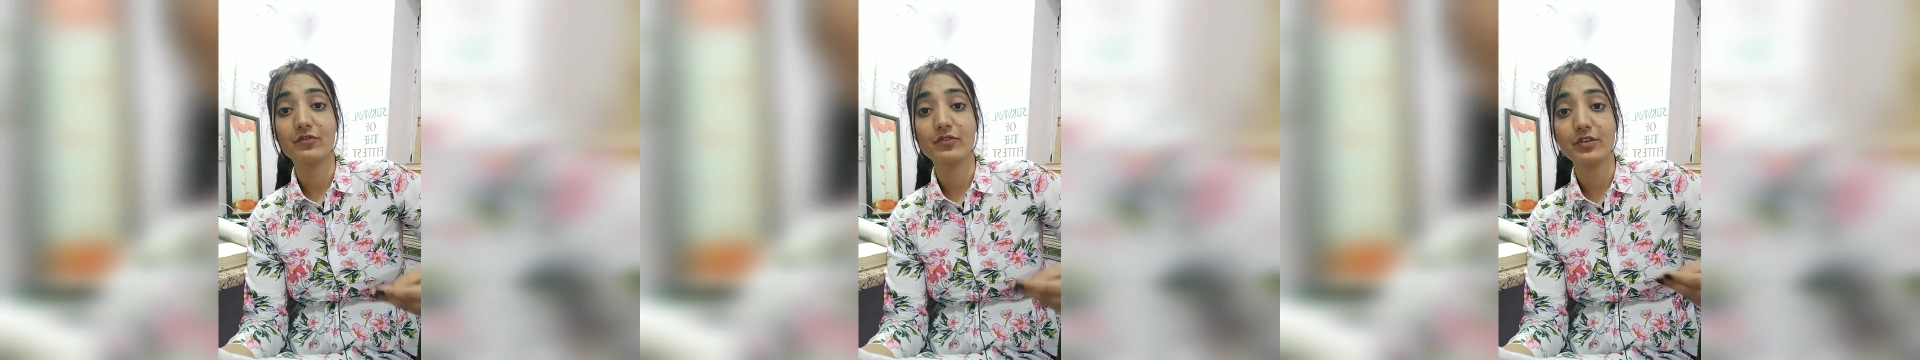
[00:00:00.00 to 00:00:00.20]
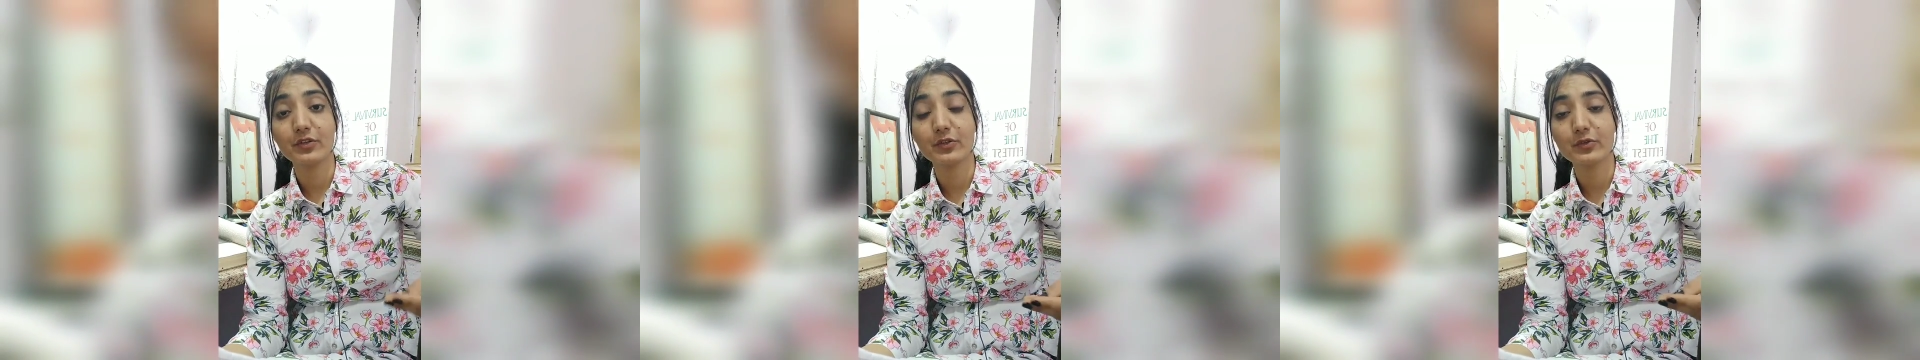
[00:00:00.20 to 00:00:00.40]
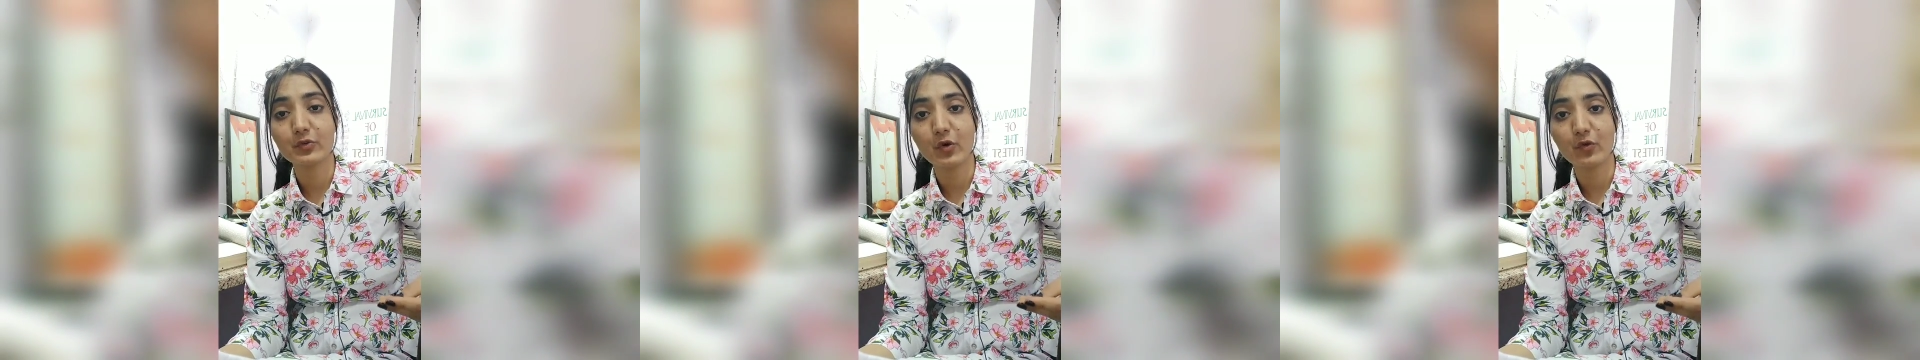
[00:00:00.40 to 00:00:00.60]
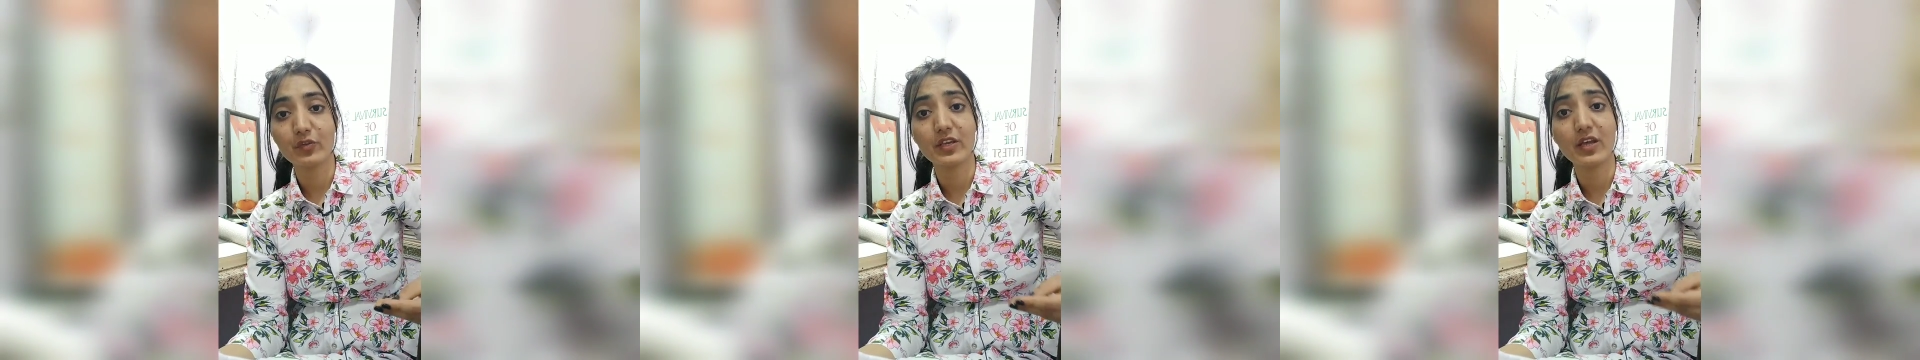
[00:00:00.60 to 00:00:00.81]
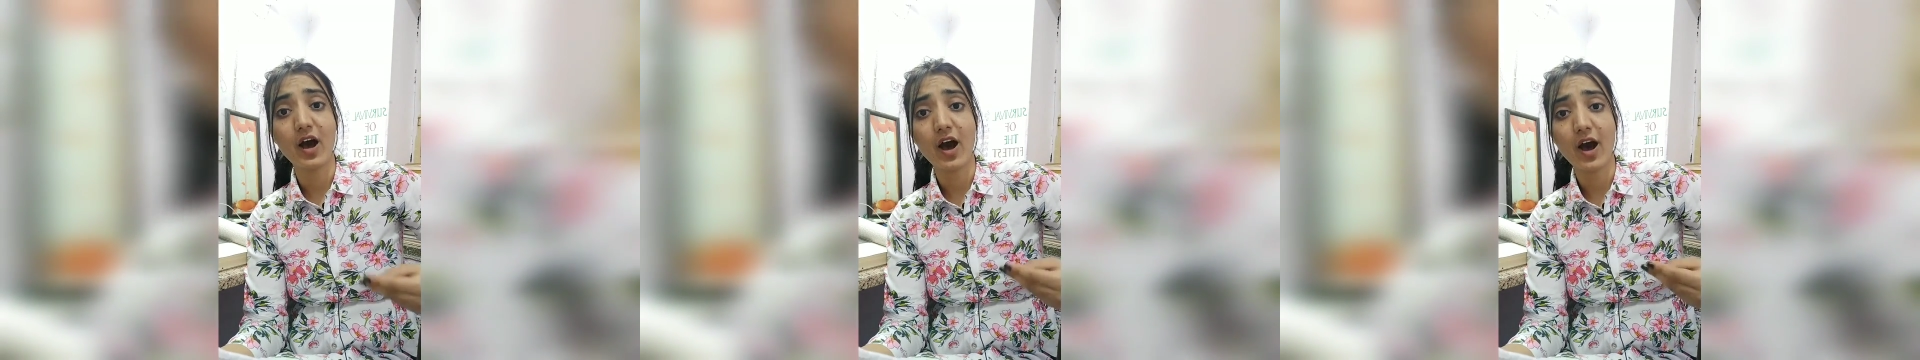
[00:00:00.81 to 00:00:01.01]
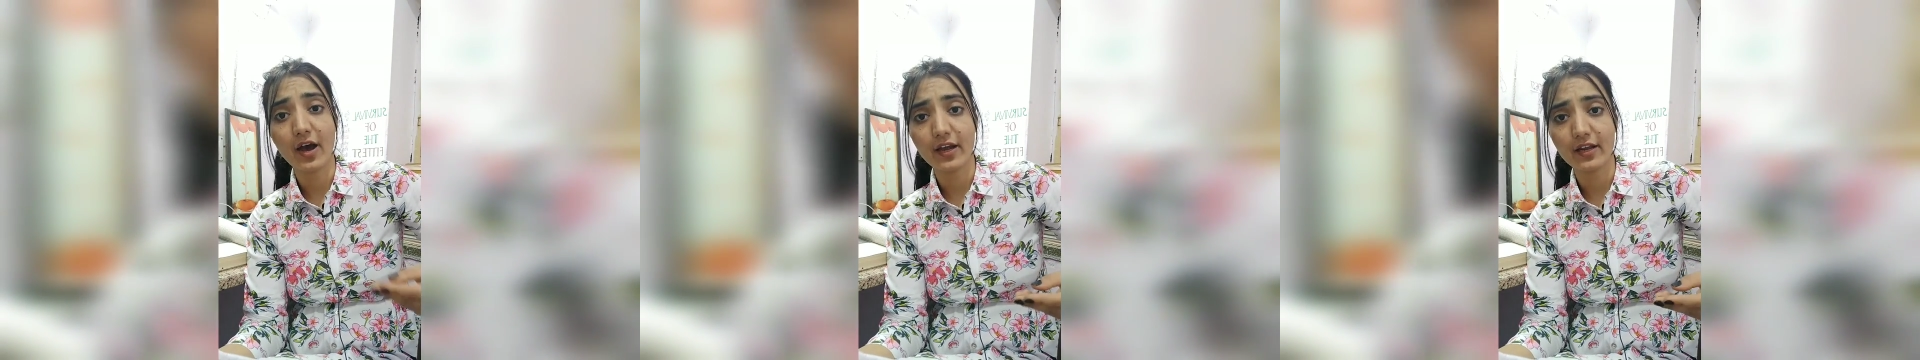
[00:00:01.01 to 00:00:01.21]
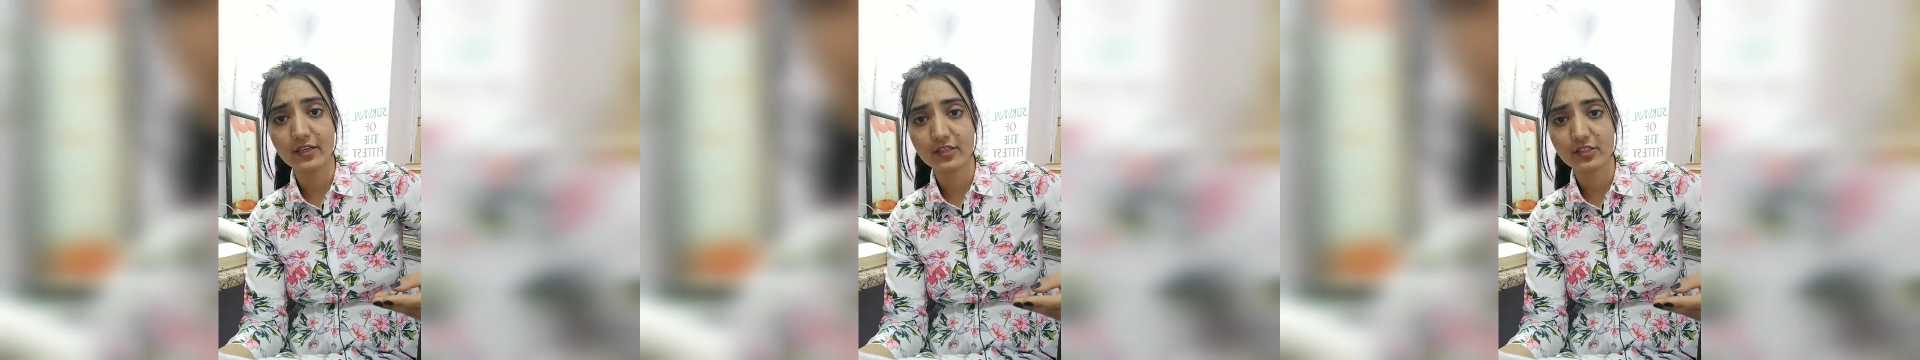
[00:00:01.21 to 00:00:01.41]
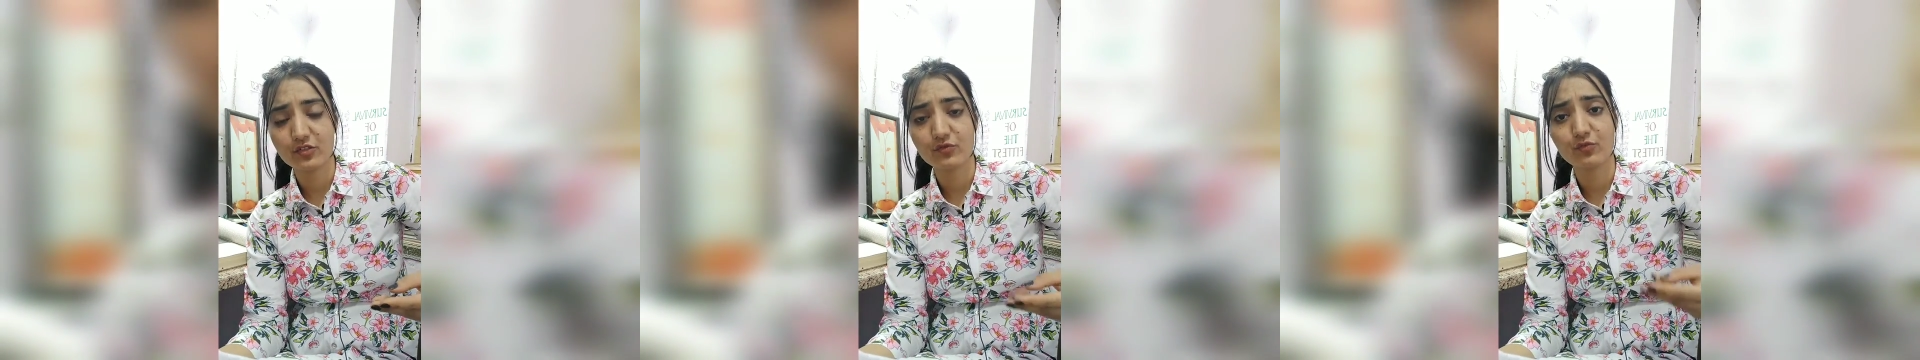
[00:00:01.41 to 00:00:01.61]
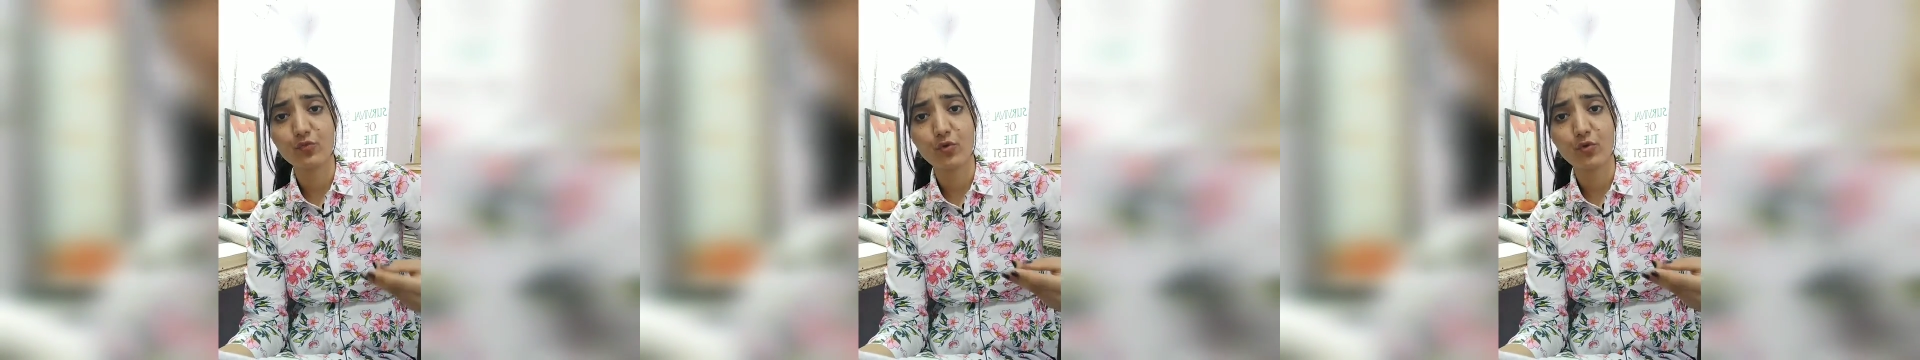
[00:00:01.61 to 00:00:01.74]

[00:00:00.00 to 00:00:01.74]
fears of the height,